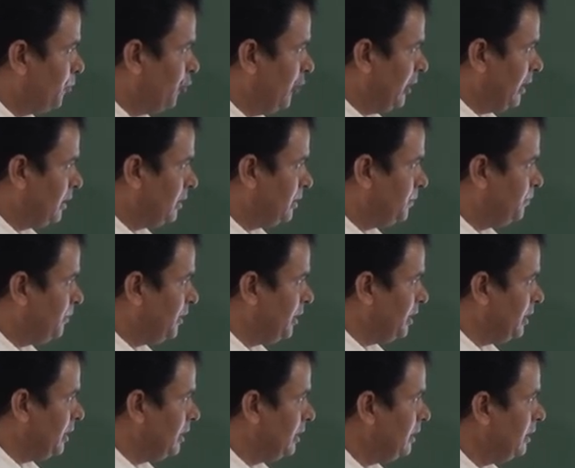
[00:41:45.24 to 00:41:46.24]
the
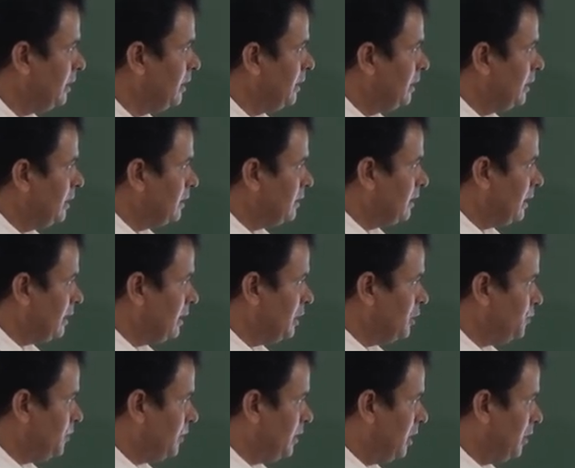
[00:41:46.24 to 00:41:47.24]
point P here
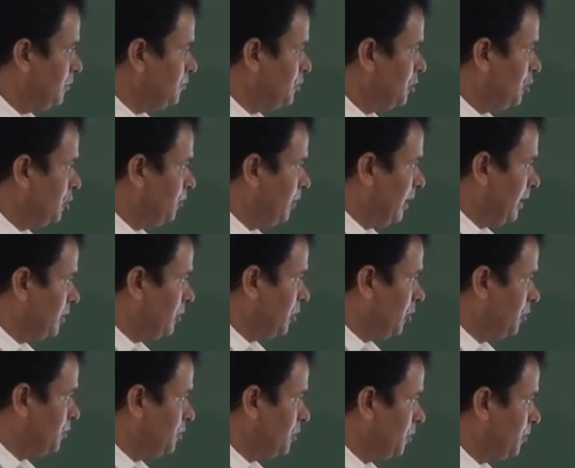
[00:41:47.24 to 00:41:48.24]
that has been observed
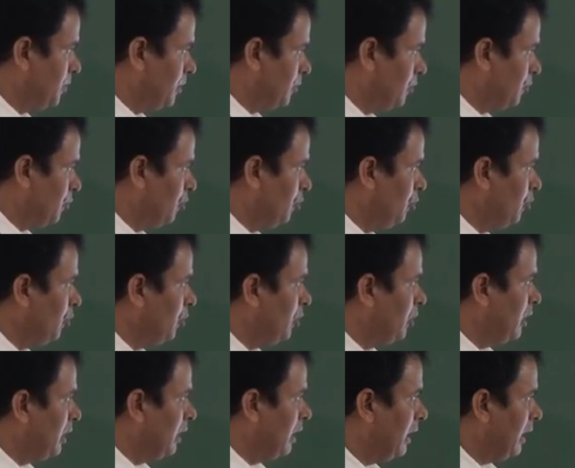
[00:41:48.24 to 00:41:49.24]
by the observer
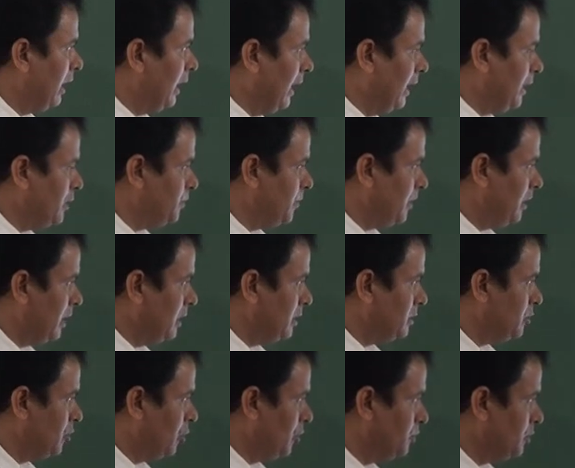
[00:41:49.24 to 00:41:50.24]
O as
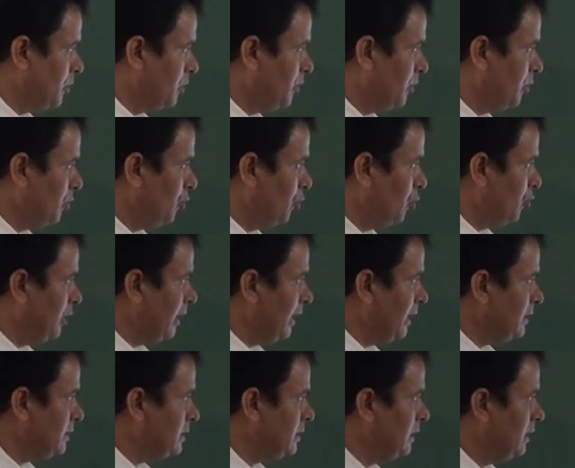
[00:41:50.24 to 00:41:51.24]
well as the observer
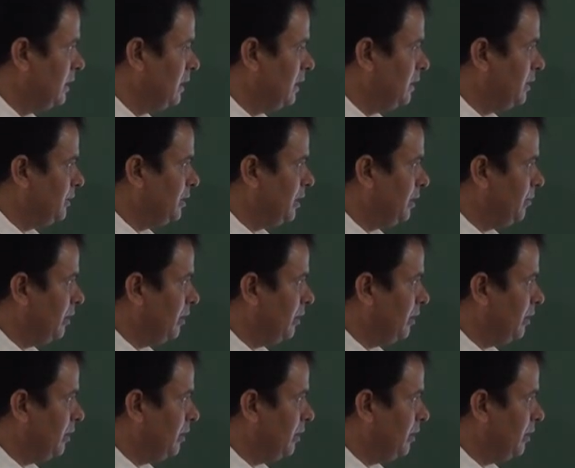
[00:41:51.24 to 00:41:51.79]
O dash.